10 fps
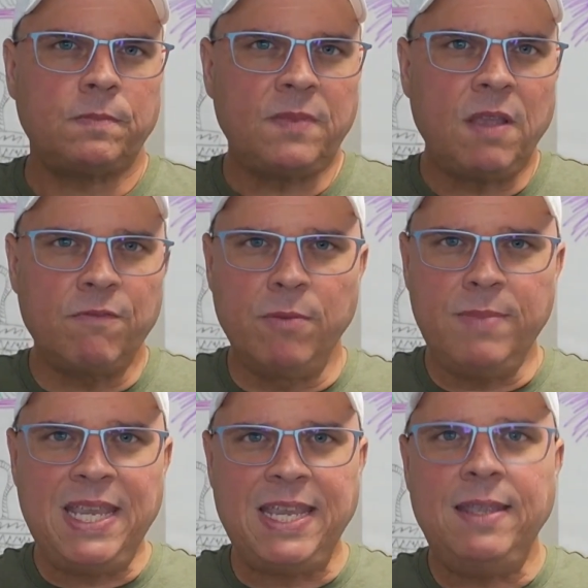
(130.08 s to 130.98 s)
for
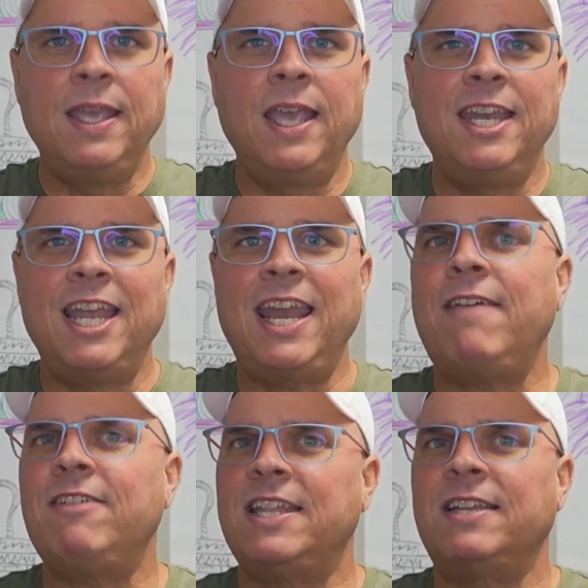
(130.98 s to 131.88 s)
me, not
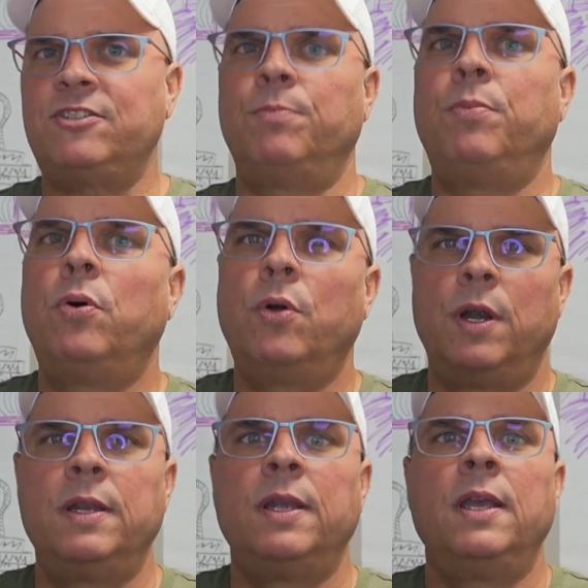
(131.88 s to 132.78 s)
having that
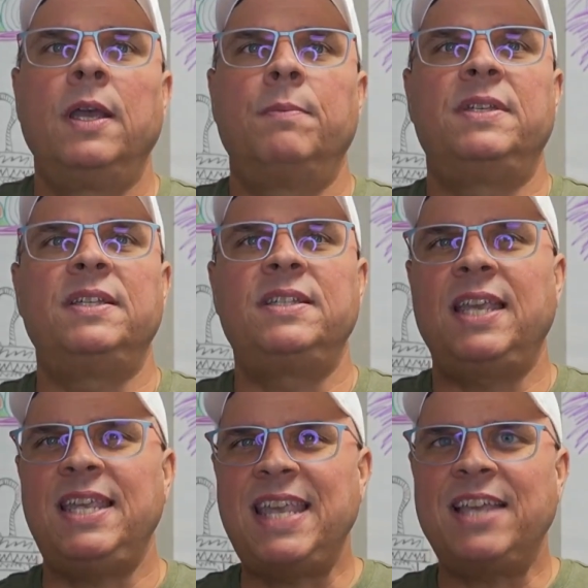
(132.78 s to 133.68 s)
support, but to say,
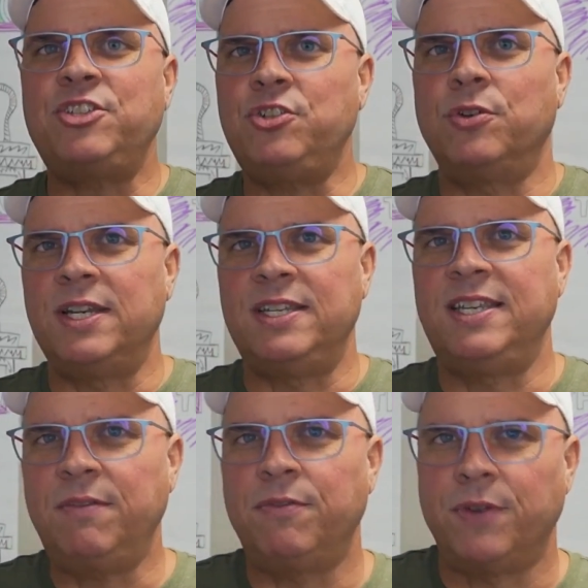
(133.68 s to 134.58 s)
yes, you are
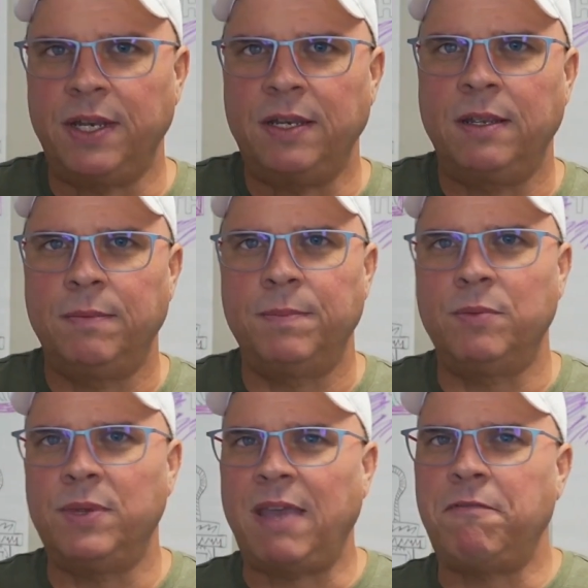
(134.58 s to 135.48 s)
different, but
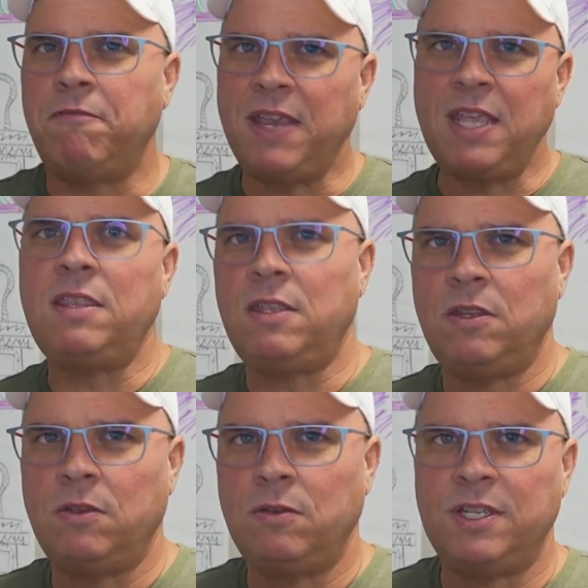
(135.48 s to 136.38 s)
we have faith in
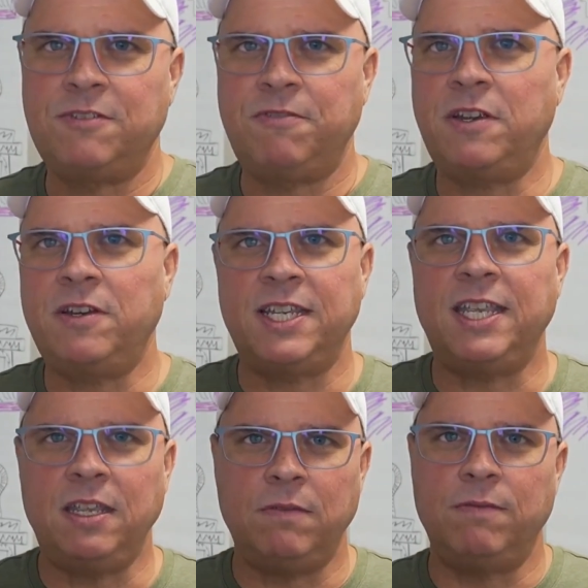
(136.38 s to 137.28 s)
you is very
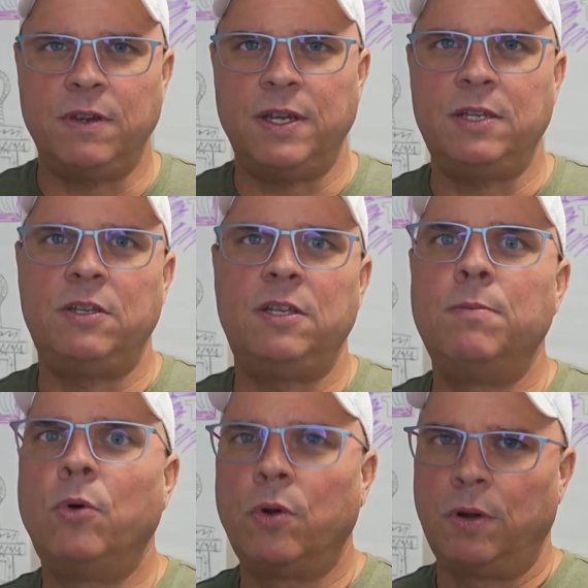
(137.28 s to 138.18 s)
key and very
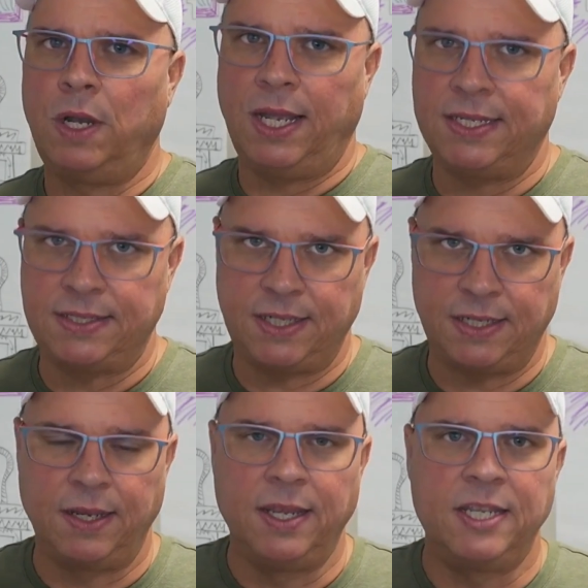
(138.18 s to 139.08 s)
demoralizing,
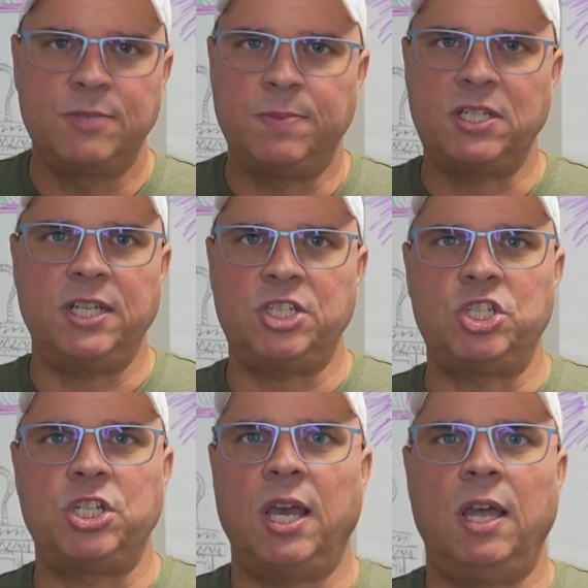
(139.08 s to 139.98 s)
especially as a
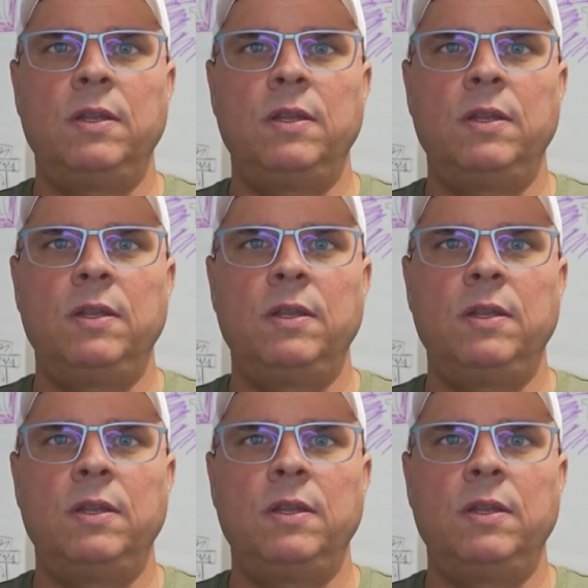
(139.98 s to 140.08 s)
child,